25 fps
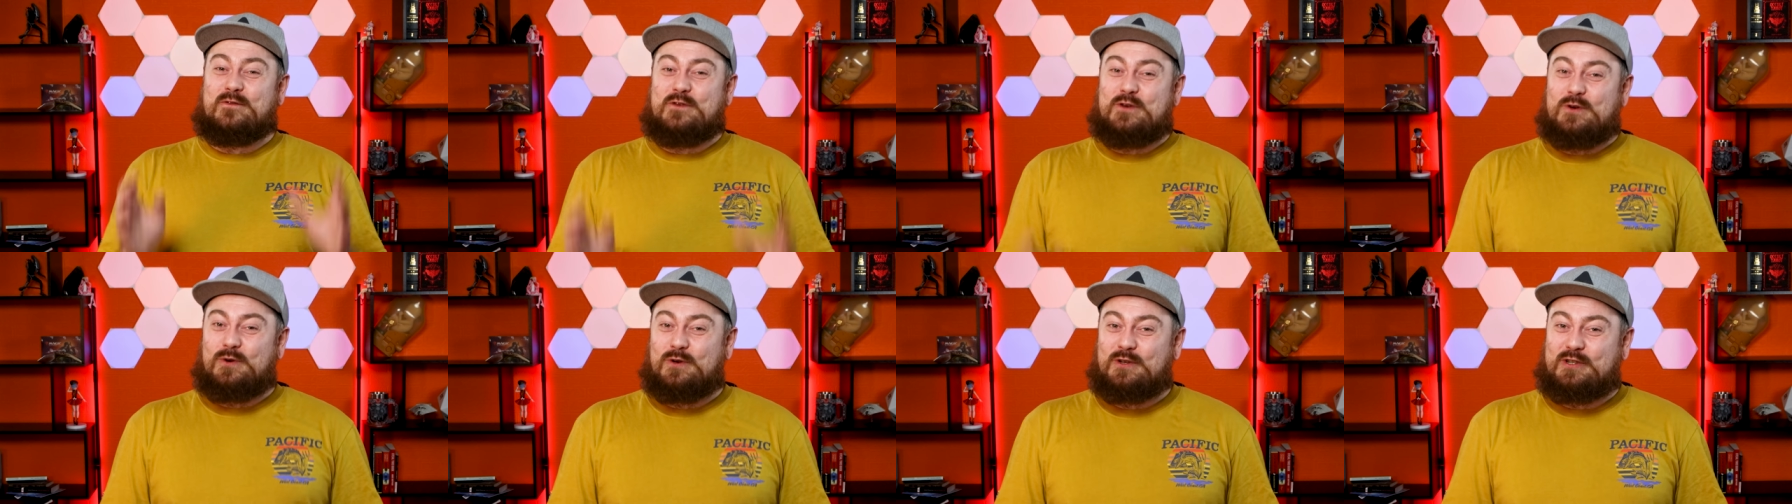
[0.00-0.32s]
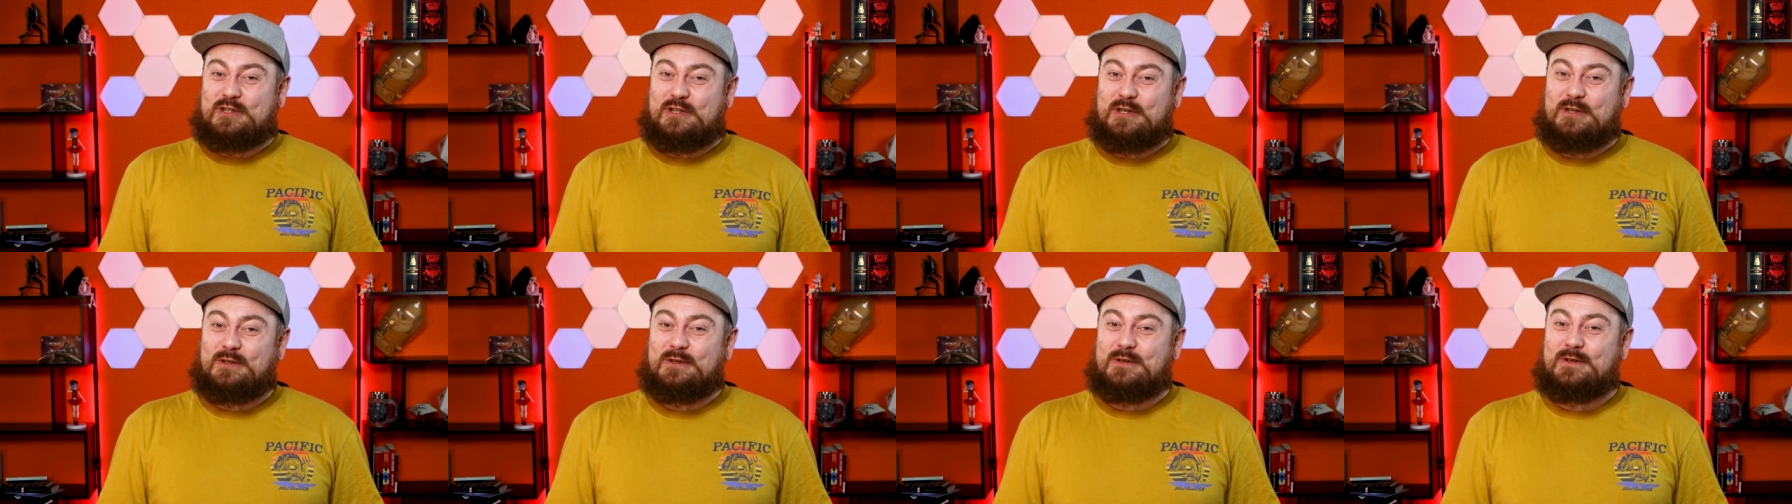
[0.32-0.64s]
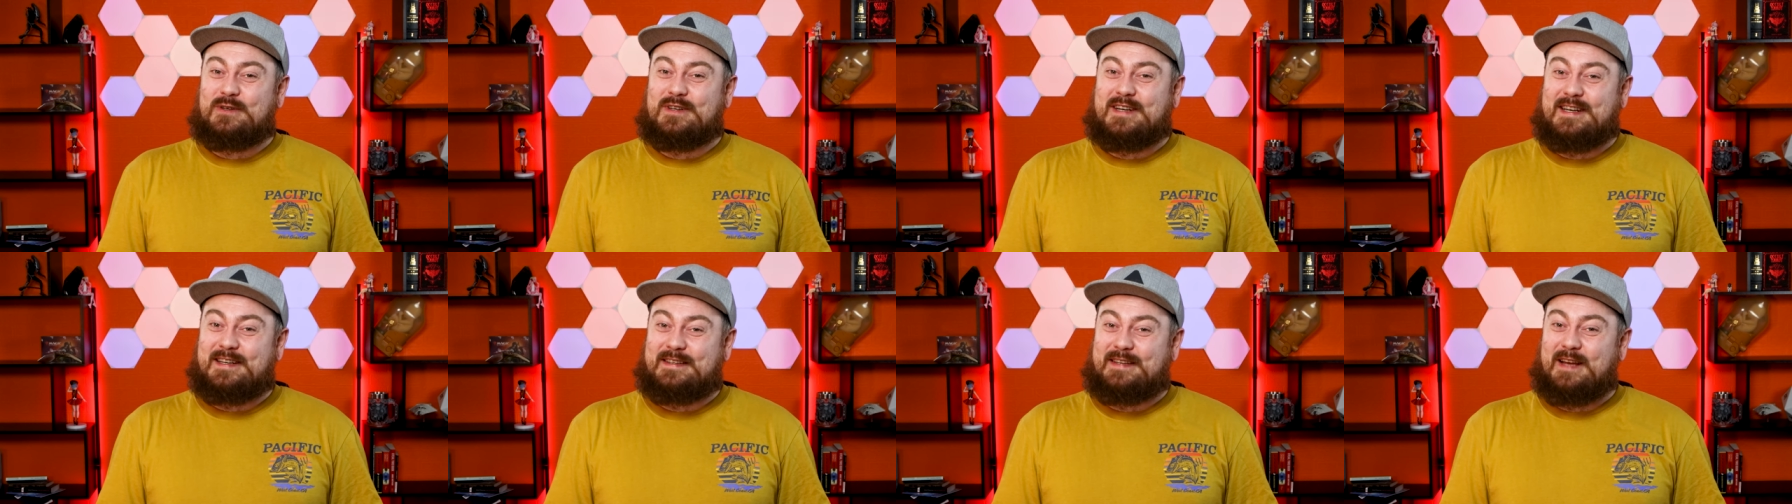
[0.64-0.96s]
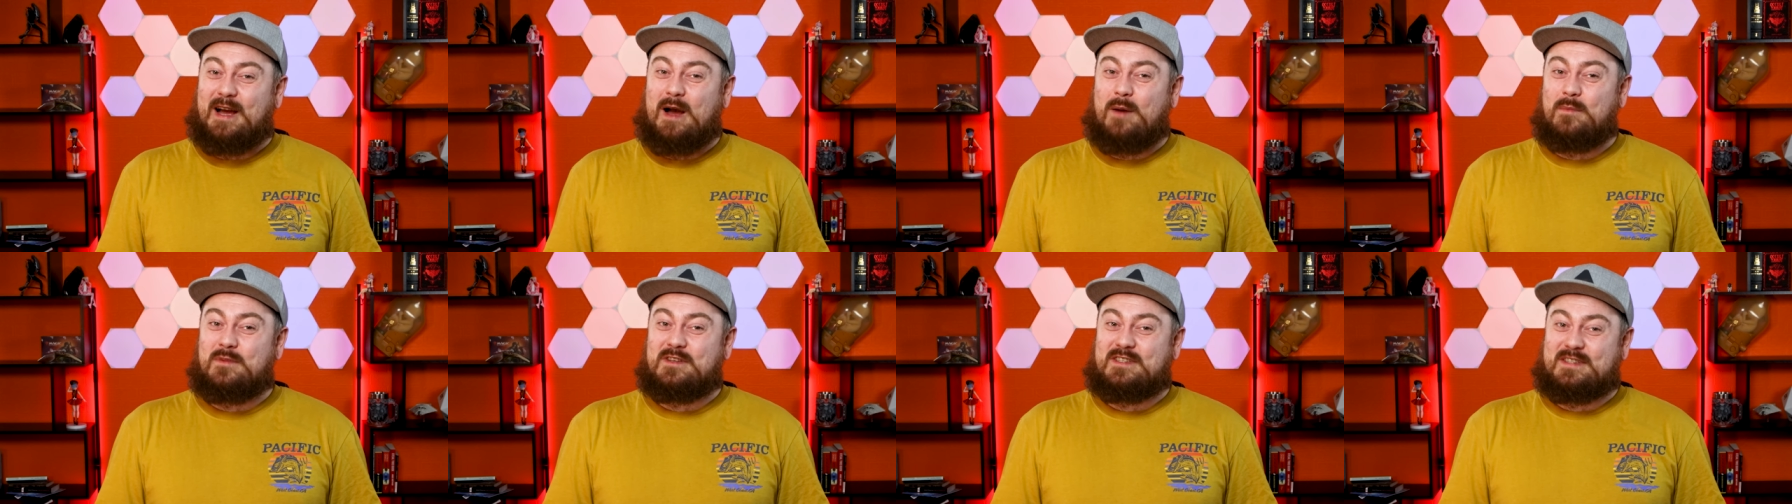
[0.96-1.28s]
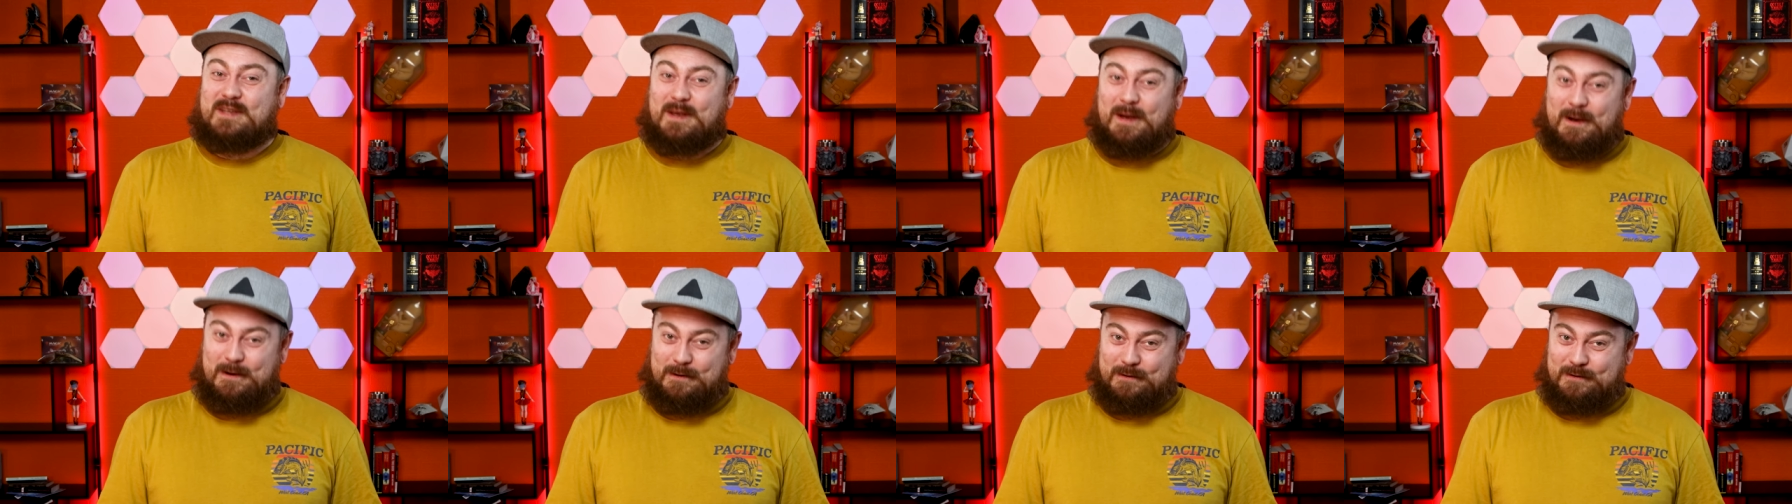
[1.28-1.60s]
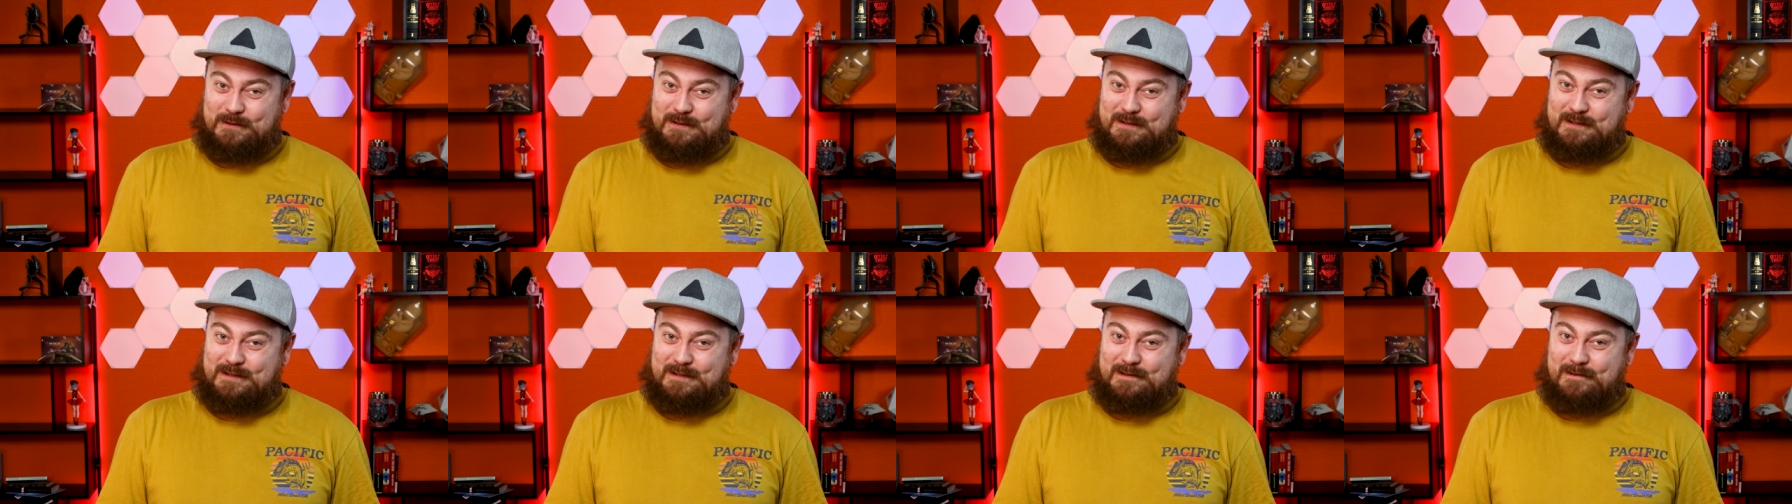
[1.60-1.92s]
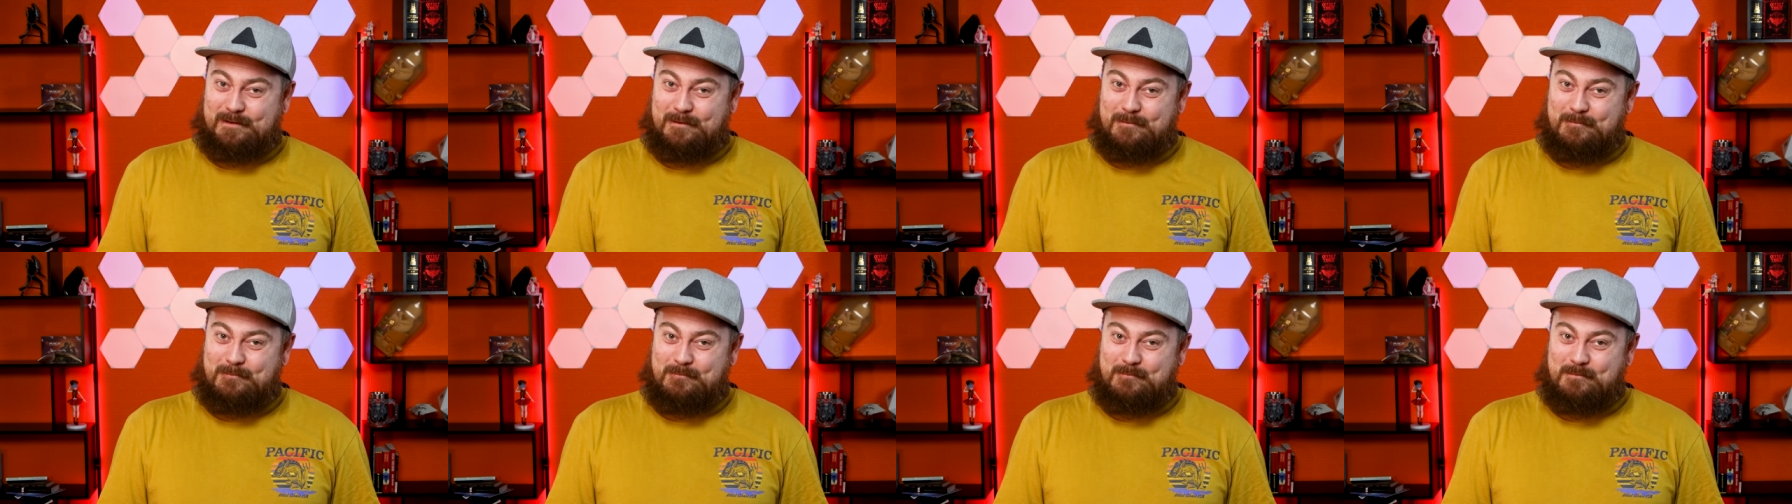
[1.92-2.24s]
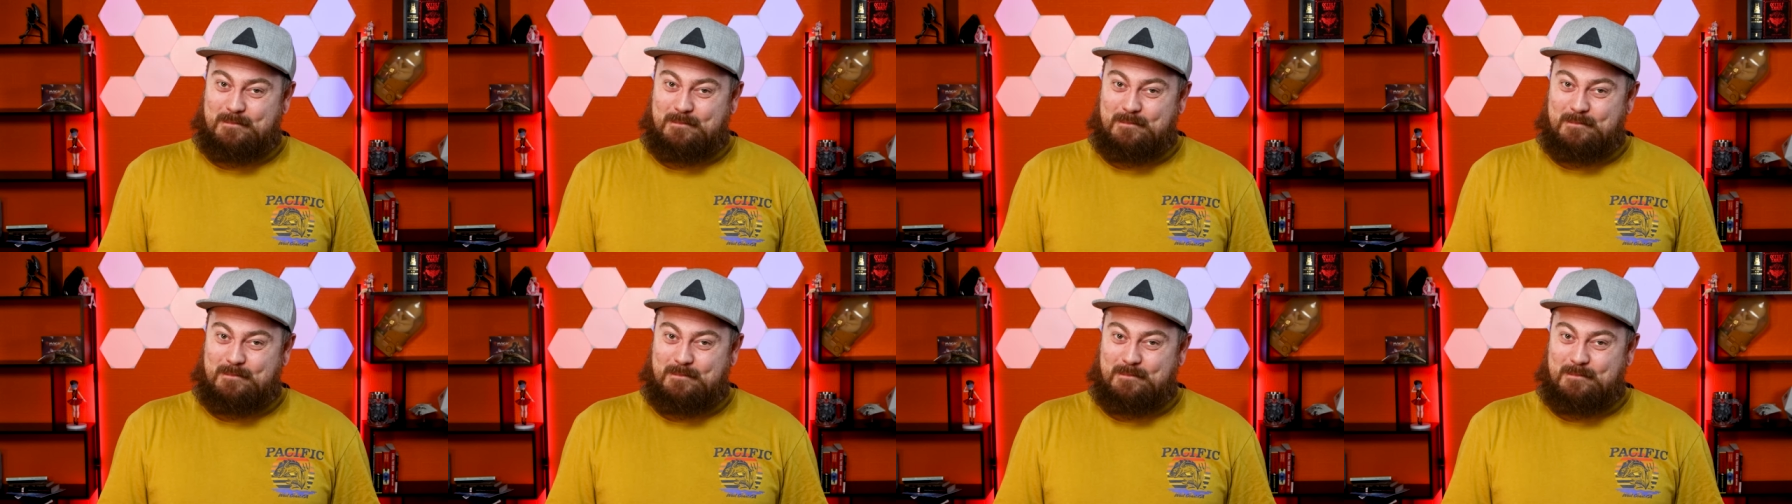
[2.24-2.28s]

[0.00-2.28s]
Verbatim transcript: Yoshio Kadama's house.